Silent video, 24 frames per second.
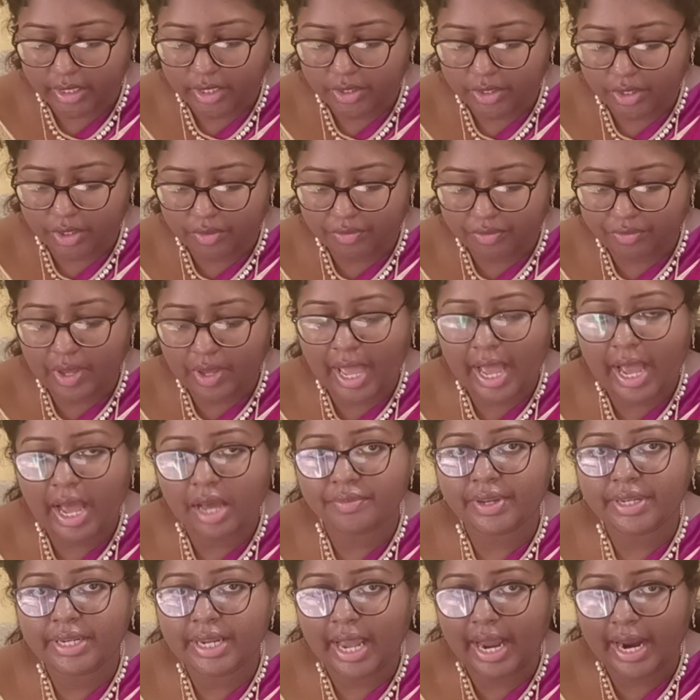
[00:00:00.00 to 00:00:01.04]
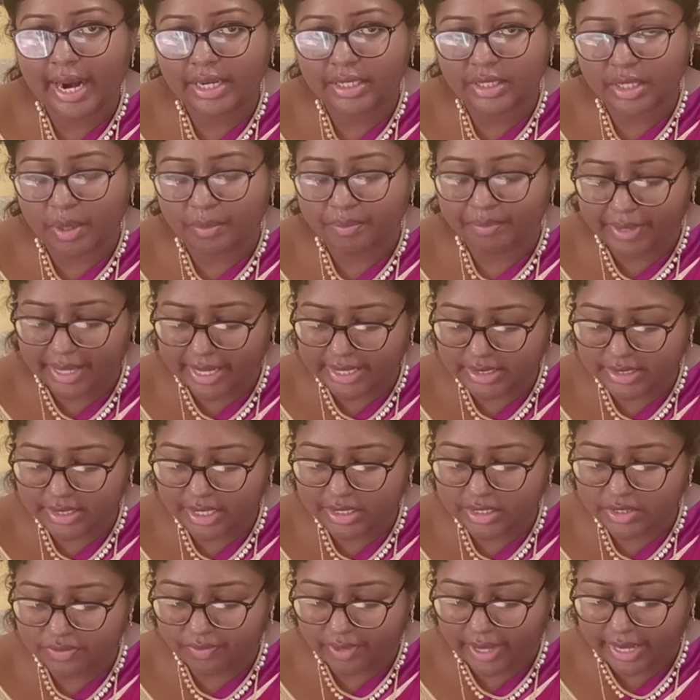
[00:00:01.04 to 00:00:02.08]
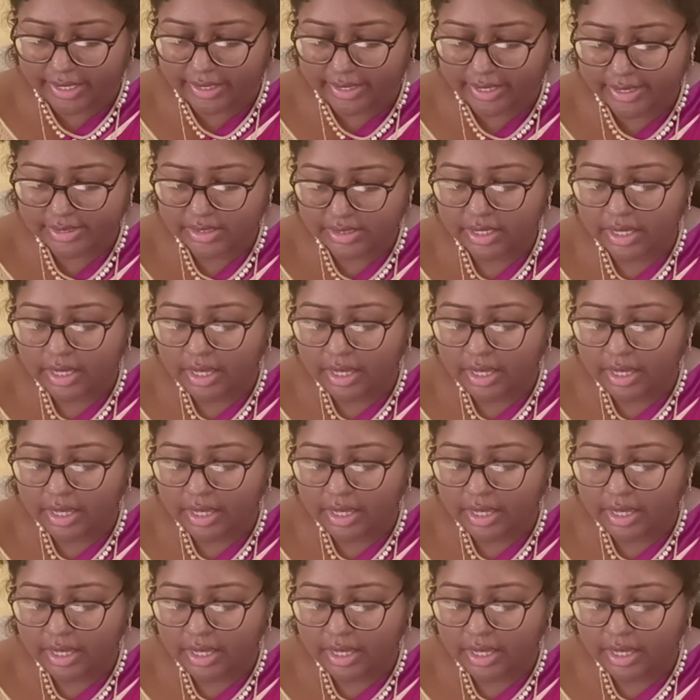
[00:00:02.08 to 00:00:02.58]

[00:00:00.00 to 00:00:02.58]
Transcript: If you haven't had the measles virus,